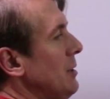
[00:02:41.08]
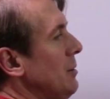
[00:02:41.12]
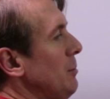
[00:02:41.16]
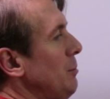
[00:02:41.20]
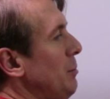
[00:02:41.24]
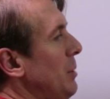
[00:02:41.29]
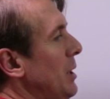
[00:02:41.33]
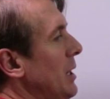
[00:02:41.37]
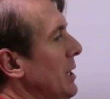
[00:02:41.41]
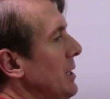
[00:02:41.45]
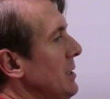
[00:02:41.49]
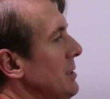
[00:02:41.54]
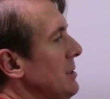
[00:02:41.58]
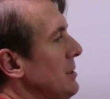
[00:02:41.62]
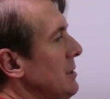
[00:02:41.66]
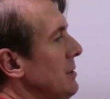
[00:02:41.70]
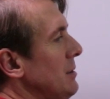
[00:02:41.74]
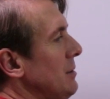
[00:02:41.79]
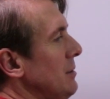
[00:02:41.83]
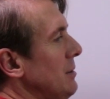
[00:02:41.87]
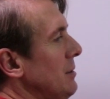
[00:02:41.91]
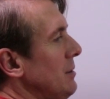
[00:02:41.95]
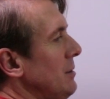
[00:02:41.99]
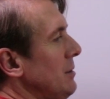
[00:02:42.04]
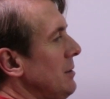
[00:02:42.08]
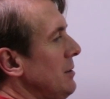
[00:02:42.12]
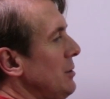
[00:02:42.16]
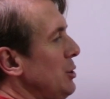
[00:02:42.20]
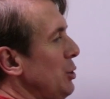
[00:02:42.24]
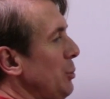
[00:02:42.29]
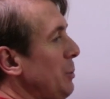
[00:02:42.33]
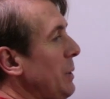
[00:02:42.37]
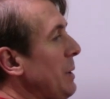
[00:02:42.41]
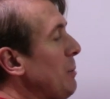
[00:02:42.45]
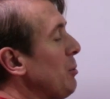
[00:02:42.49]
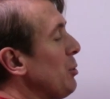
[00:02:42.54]
but
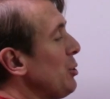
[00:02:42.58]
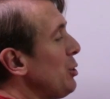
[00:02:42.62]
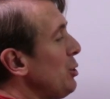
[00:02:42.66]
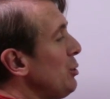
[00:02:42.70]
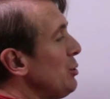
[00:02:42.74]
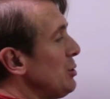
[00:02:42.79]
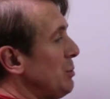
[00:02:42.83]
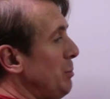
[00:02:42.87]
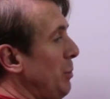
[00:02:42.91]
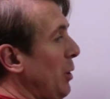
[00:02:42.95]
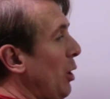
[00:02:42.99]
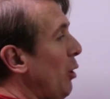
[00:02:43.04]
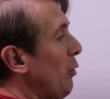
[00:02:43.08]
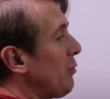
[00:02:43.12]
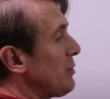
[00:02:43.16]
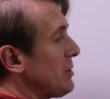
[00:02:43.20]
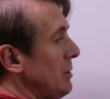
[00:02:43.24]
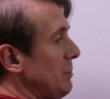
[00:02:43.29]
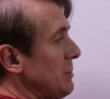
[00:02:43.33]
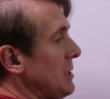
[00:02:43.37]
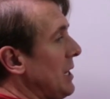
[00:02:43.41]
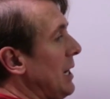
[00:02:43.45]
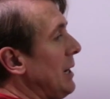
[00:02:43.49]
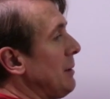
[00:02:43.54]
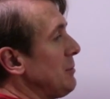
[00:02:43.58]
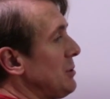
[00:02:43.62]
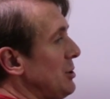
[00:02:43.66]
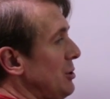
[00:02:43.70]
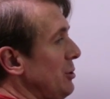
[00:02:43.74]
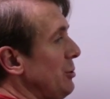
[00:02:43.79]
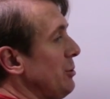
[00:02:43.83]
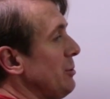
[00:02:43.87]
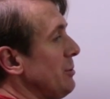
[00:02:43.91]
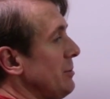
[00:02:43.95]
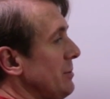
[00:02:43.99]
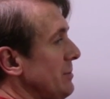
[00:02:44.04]
do people use both sometimes
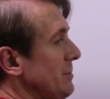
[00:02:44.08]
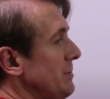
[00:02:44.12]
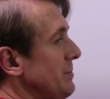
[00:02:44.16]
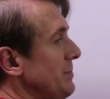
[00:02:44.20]
too?